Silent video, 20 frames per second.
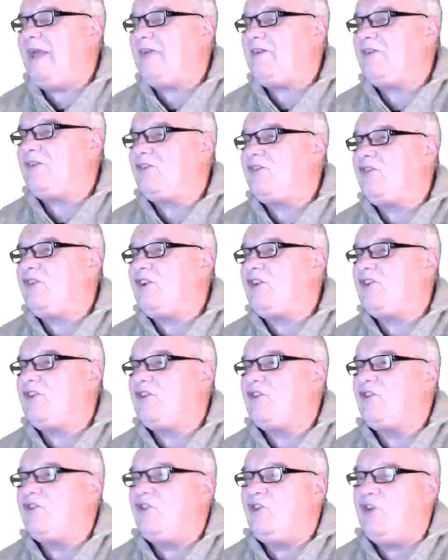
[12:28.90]
to
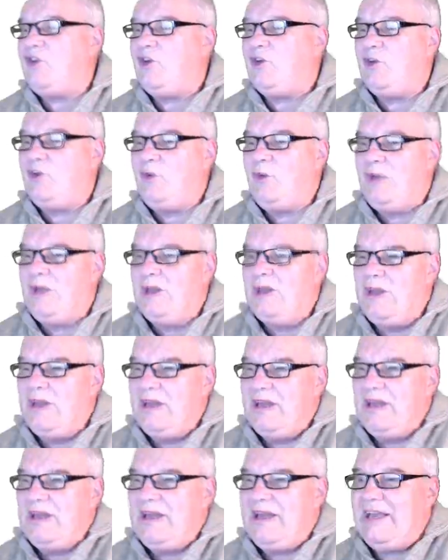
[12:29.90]
session 2,
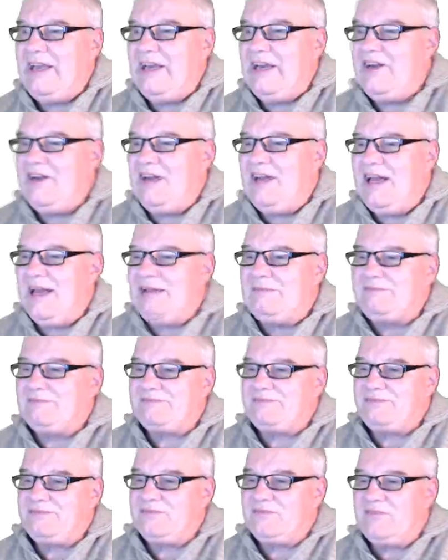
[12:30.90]
and
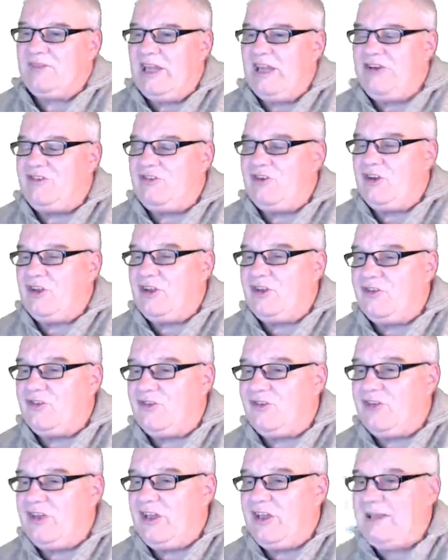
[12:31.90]
as you can
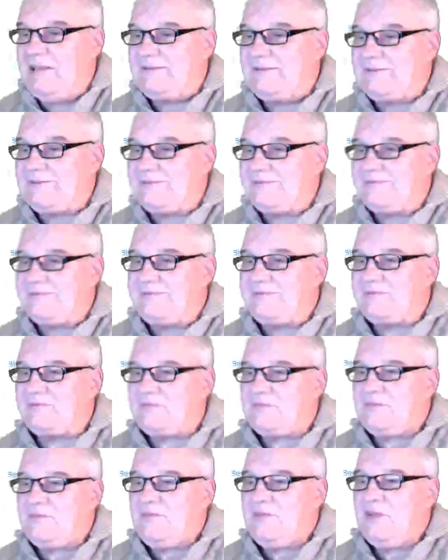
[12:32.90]
see,
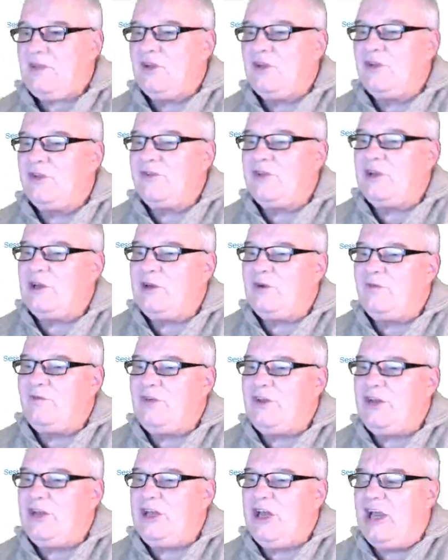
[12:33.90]
got the little
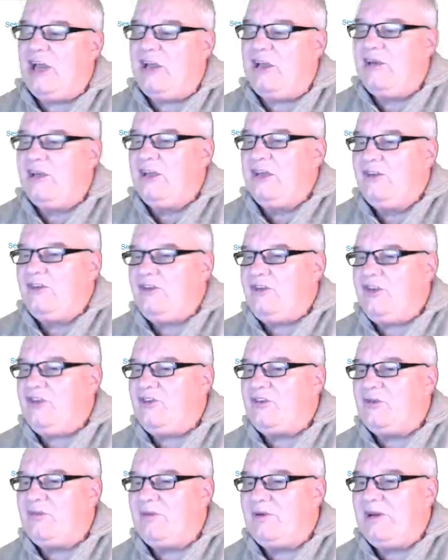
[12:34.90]
video,
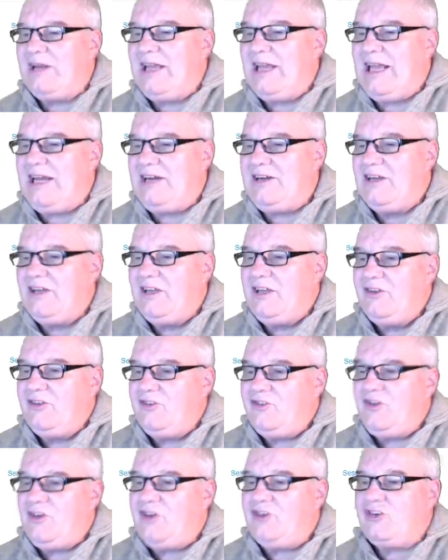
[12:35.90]
session plan,
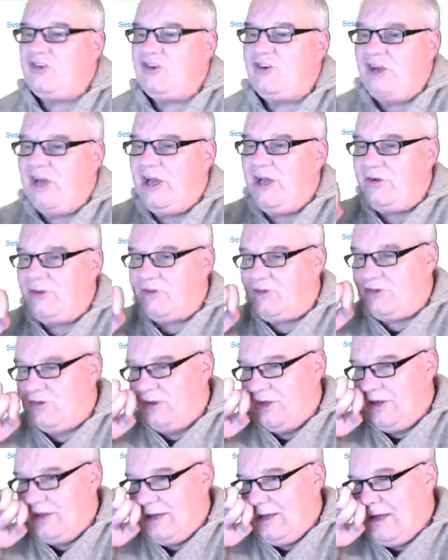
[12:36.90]
session notes,
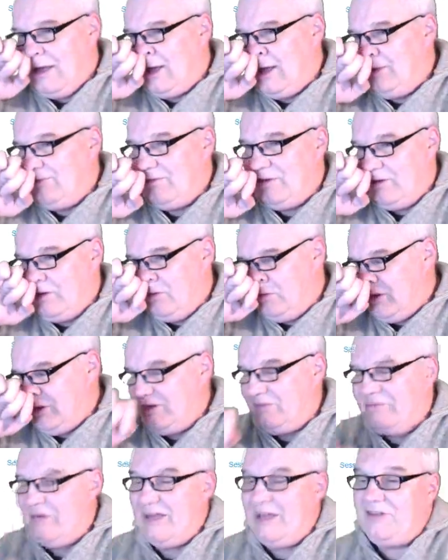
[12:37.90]
a little bit
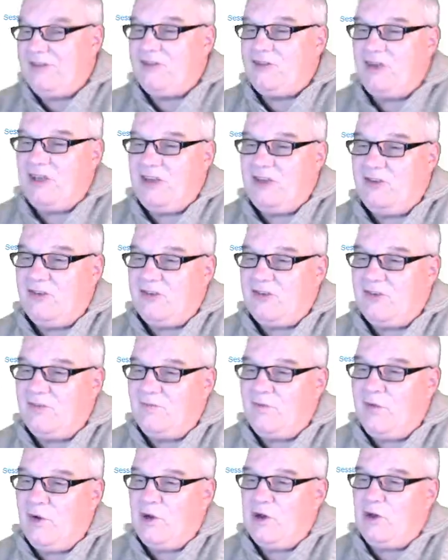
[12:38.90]
about TINS
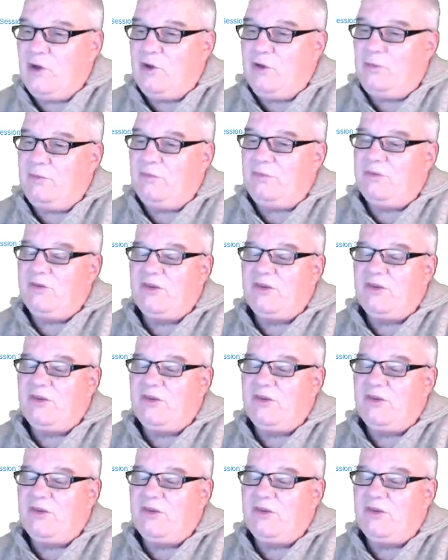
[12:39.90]
and volume